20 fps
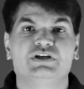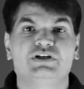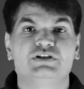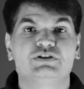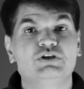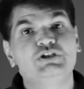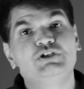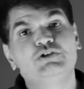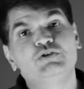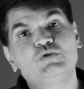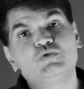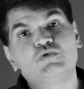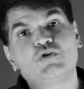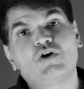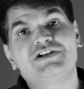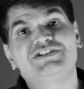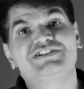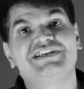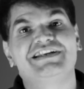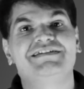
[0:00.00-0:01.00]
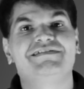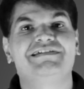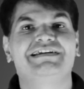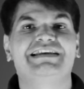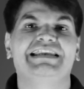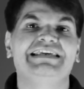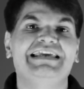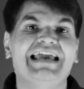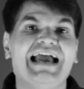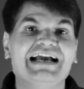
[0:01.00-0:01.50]
So you do not generate
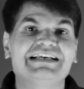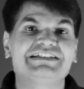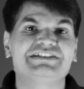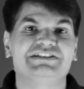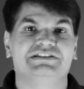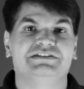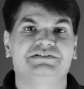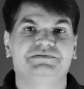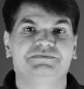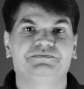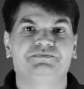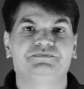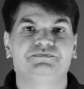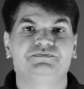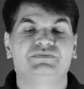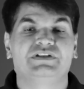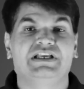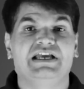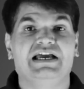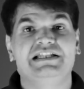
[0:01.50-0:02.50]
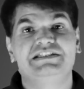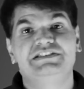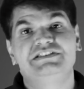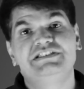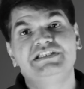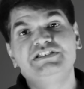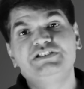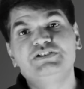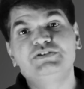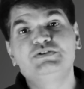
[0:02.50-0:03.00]
any action. And
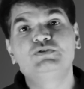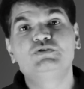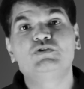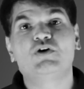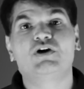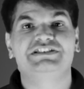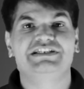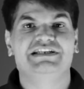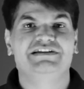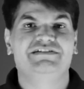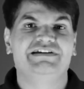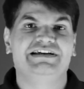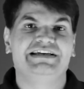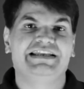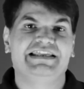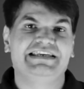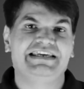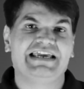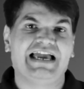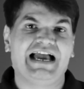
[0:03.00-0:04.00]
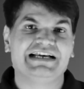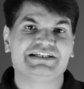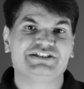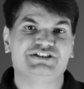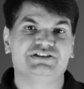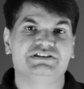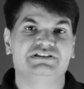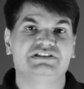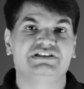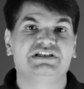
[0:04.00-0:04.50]
since you do not generate any
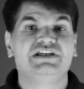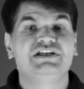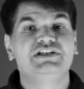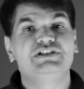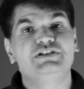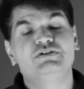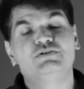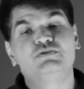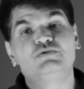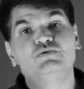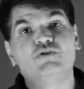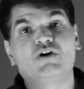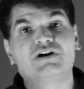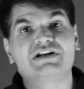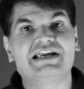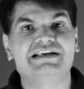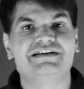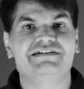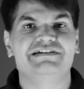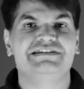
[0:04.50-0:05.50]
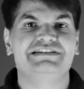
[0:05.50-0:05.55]
action, you do not get